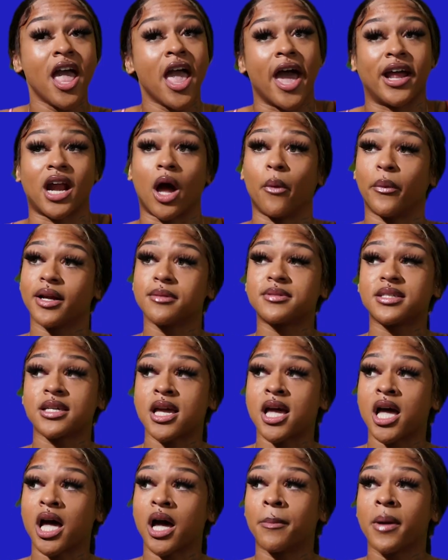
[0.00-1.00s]
And I went up to
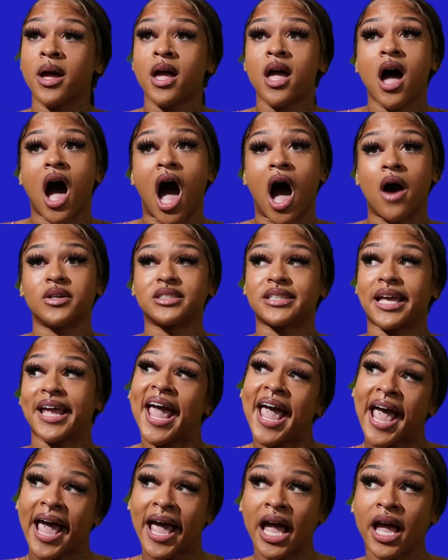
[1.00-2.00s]
him, I was like,
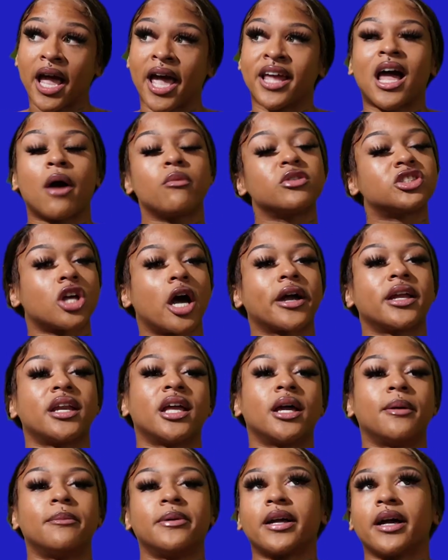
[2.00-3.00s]
hey, and I was talking to
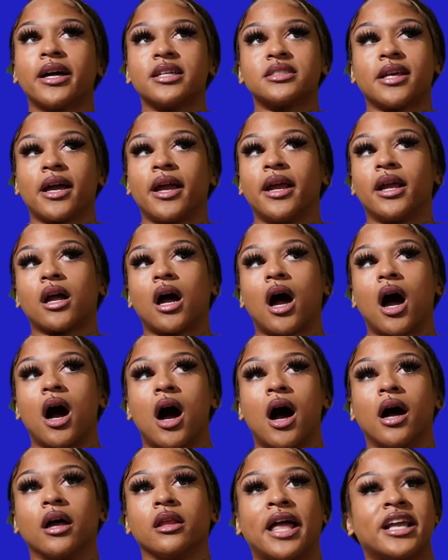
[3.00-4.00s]
him because
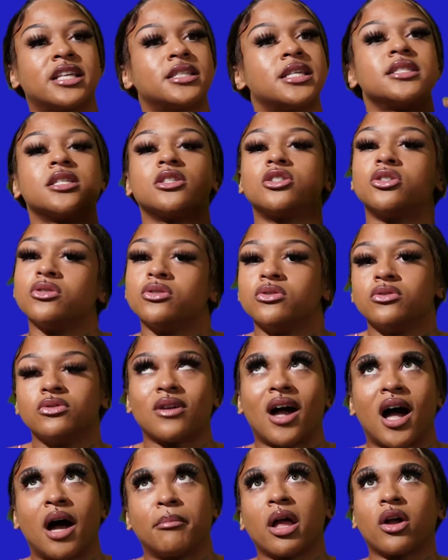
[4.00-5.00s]
like season
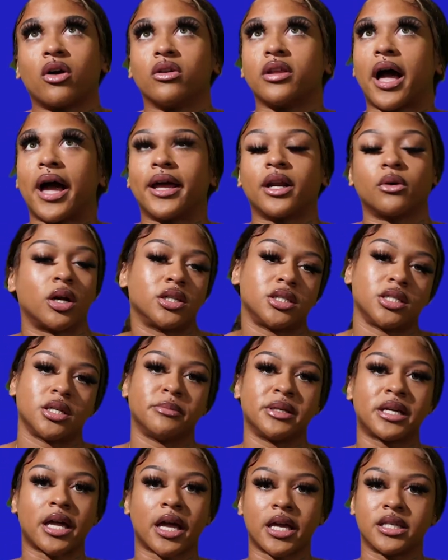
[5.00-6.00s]
2, I'm not gonna lie, I didn't watch it
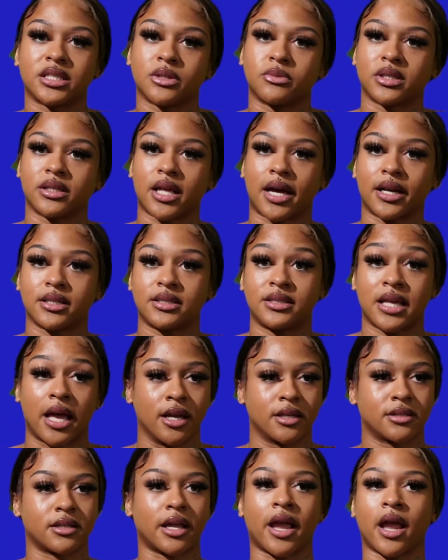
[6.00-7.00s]
because it was a lot of sex,